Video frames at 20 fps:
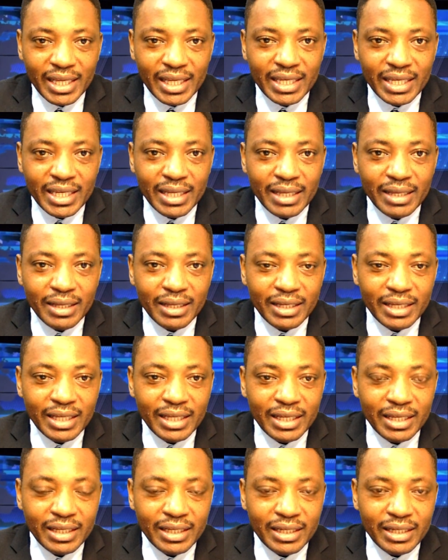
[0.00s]
in
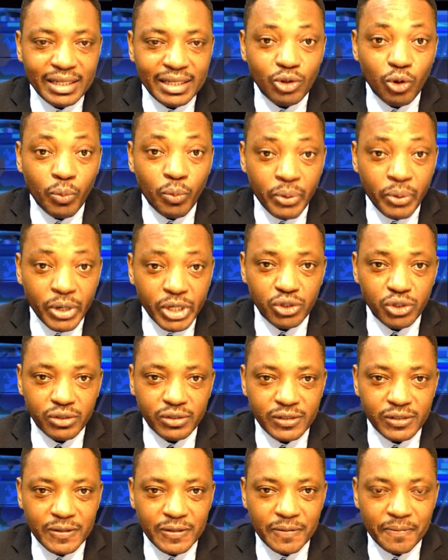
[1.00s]
these
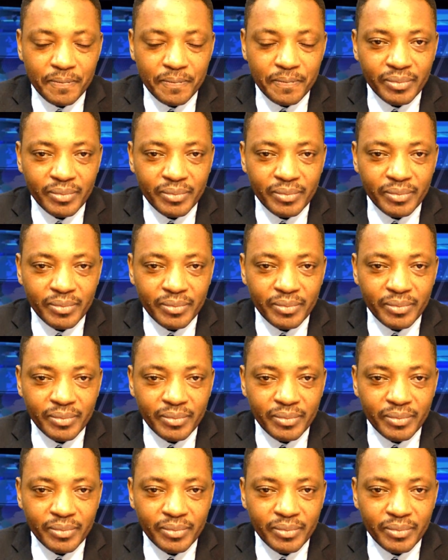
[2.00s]
operations.